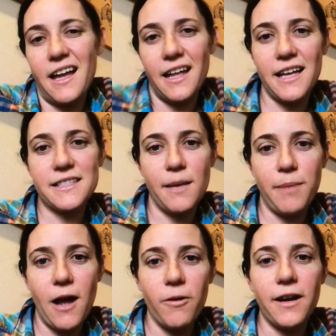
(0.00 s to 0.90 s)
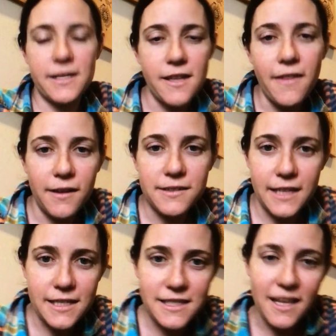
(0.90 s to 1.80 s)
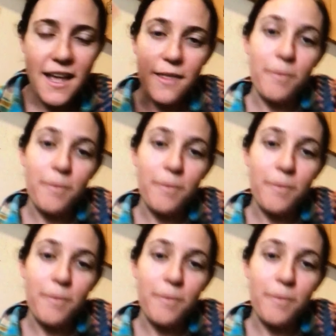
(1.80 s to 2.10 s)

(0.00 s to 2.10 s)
kind of has that power and i saw that dance the